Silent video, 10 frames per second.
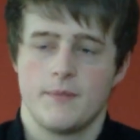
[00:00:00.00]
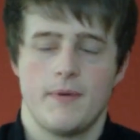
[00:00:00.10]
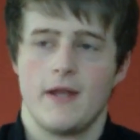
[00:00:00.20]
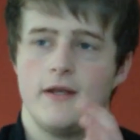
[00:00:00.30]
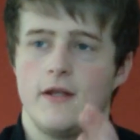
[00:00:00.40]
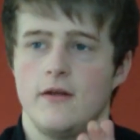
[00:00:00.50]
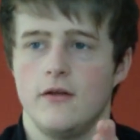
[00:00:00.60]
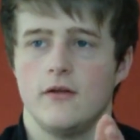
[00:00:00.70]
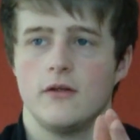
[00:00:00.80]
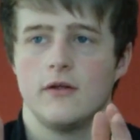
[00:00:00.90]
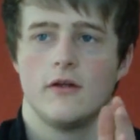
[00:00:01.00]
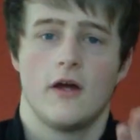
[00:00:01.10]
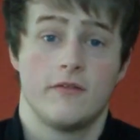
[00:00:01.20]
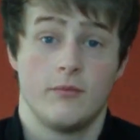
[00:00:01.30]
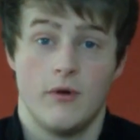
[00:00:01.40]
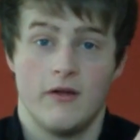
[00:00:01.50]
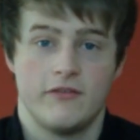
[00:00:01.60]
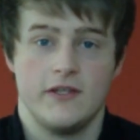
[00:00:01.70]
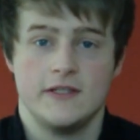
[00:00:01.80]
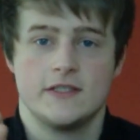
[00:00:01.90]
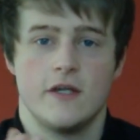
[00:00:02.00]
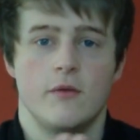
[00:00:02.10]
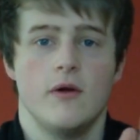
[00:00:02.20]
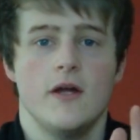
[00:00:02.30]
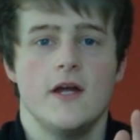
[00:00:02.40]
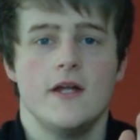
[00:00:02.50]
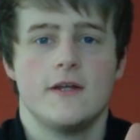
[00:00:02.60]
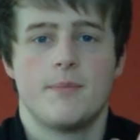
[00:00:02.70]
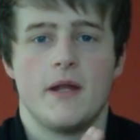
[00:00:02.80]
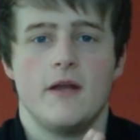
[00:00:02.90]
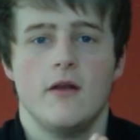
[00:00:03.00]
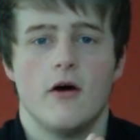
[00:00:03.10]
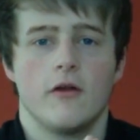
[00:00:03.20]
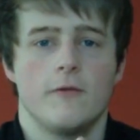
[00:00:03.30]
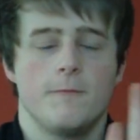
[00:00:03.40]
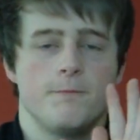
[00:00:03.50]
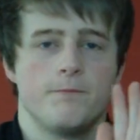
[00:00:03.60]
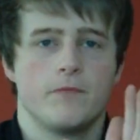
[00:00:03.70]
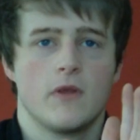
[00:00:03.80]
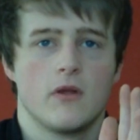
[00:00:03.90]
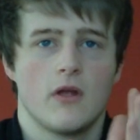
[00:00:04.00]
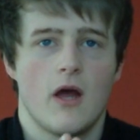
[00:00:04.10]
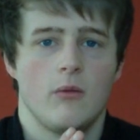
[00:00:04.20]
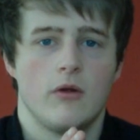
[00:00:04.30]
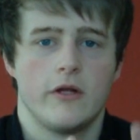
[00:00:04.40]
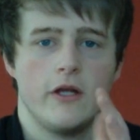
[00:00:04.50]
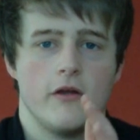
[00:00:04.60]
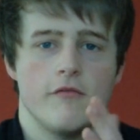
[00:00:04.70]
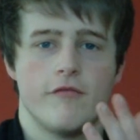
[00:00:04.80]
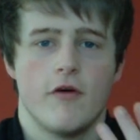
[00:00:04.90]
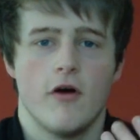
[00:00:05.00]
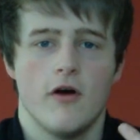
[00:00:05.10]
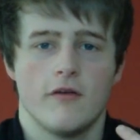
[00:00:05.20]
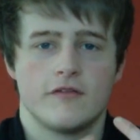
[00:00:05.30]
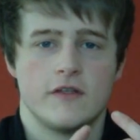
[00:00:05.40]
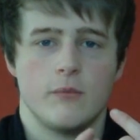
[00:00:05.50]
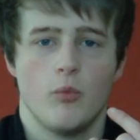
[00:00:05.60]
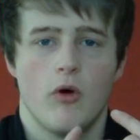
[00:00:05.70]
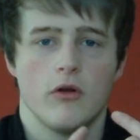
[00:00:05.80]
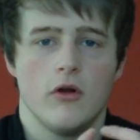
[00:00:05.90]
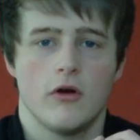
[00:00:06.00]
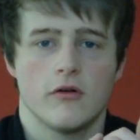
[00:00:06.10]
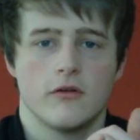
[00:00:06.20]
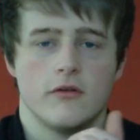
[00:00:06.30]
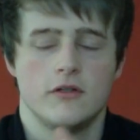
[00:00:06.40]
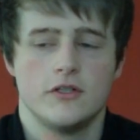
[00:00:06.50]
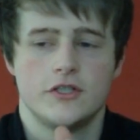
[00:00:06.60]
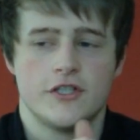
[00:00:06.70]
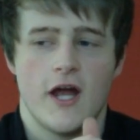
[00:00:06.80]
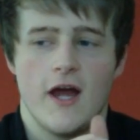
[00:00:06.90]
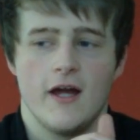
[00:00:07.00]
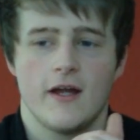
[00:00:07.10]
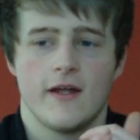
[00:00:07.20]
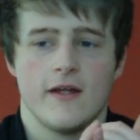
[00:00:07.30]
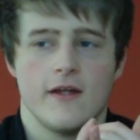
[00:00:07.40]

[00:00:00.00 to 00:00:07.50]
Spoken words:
Depending, I've seen two. Depending on how long you're going for, I've seen one on Shark